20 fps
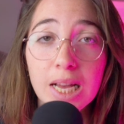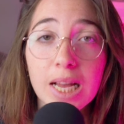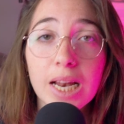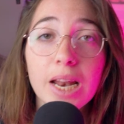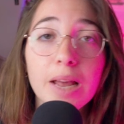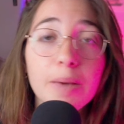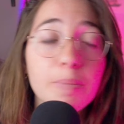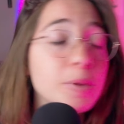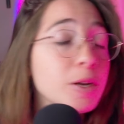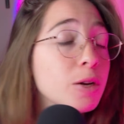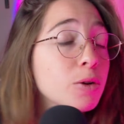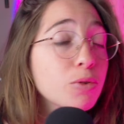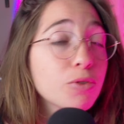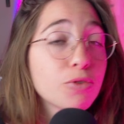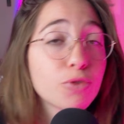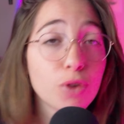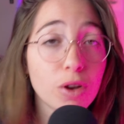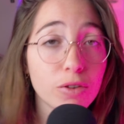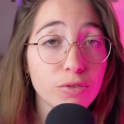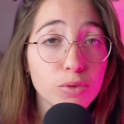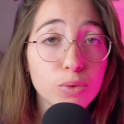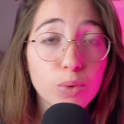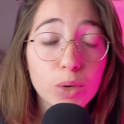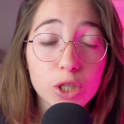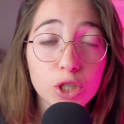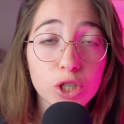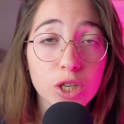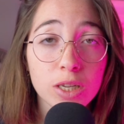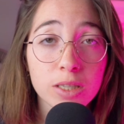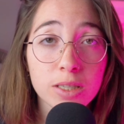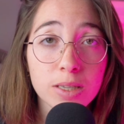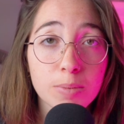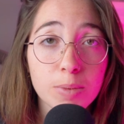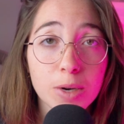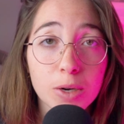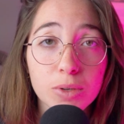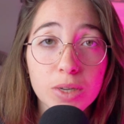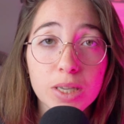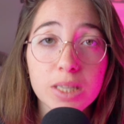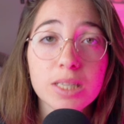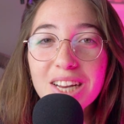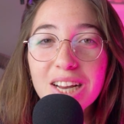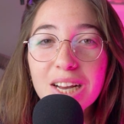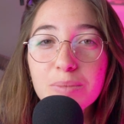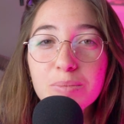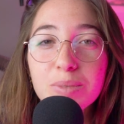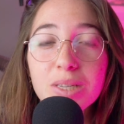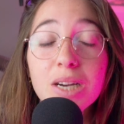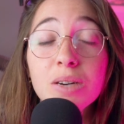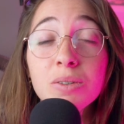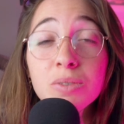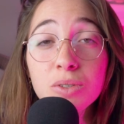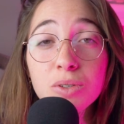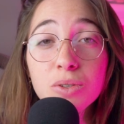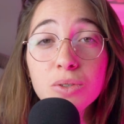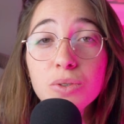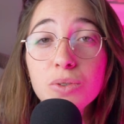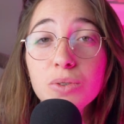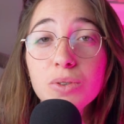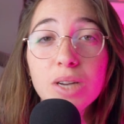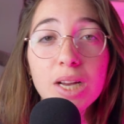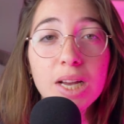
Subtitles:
Let me know if you have questions about it. I'm down to do